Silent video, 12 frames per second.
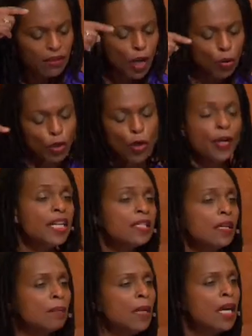Don't crease
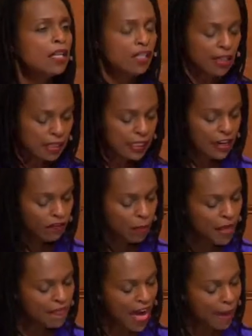them, just leave
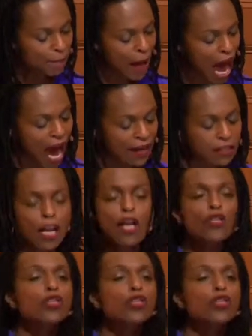them in that box,